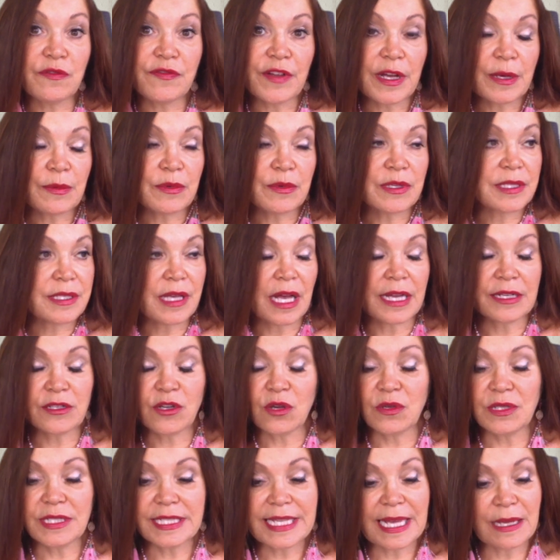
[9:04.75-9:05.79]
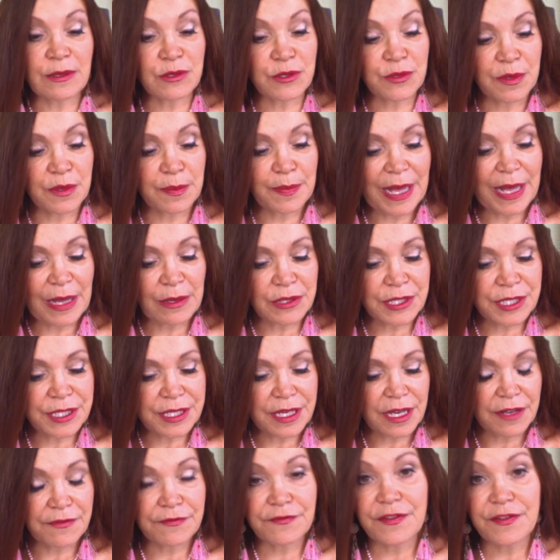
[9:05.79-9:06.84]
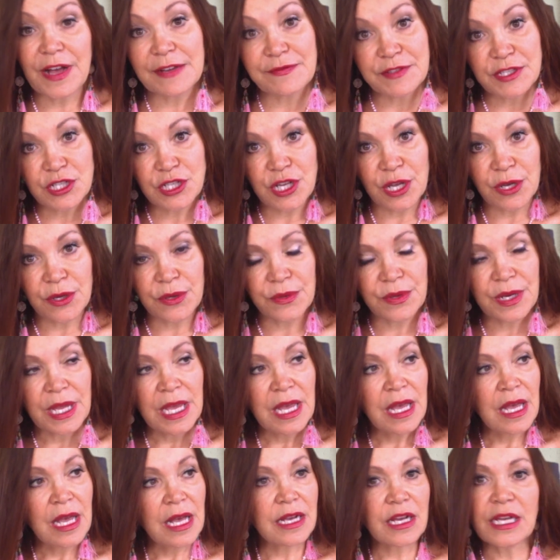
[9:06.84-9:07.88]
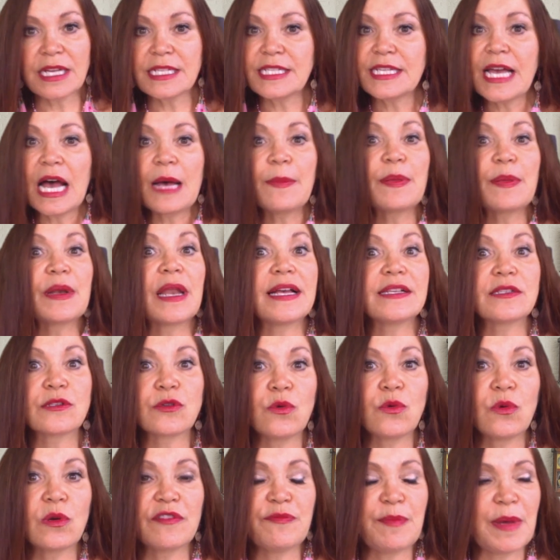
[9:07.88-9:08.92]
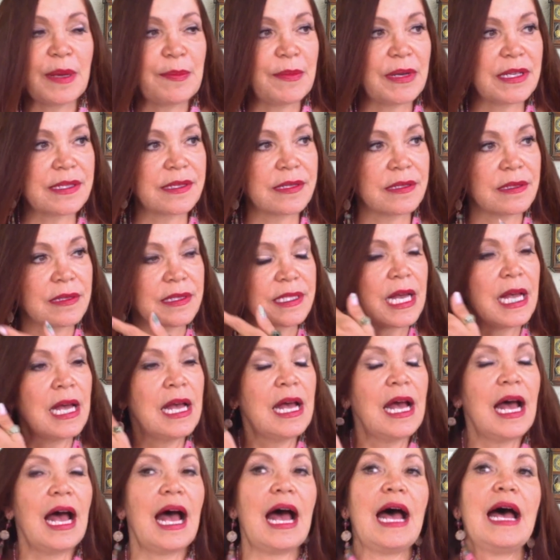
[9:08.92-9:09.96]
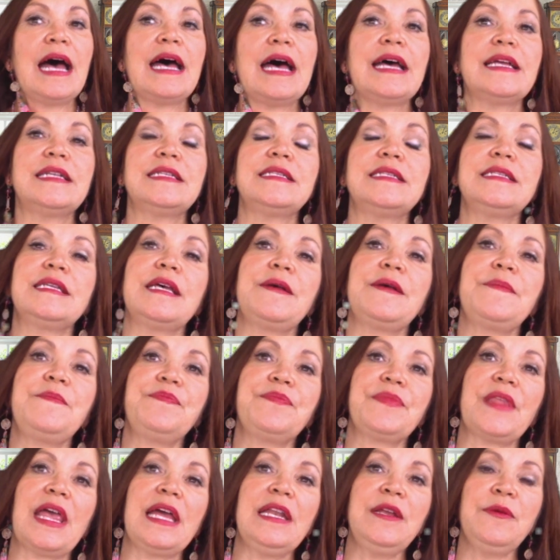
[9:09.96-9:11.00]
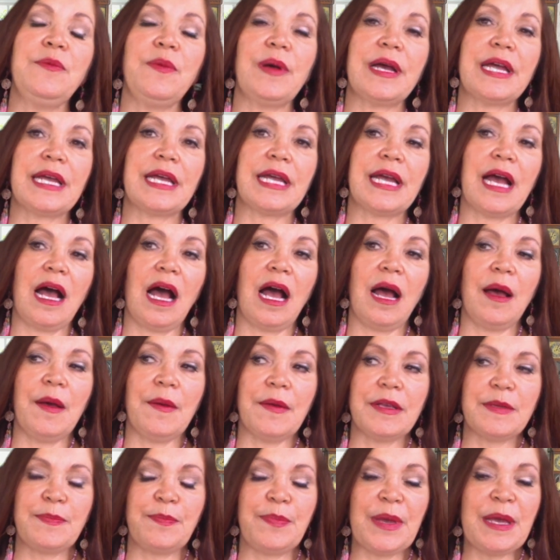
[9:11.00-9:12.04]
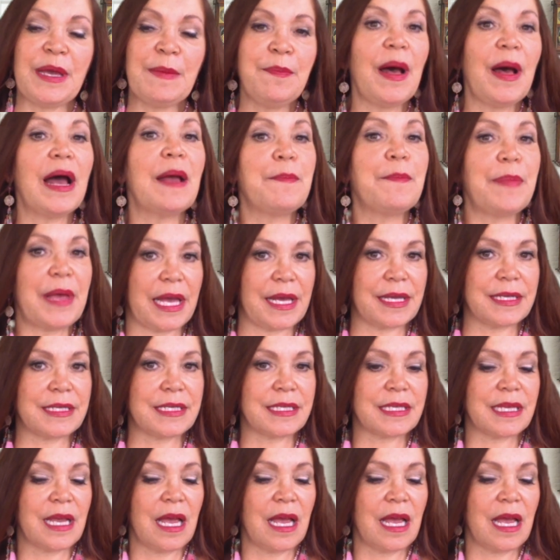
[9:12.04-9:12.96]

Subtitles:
I'd gone down to about 5 stone, catabolized all of my muscles. And anyway, bit by bit,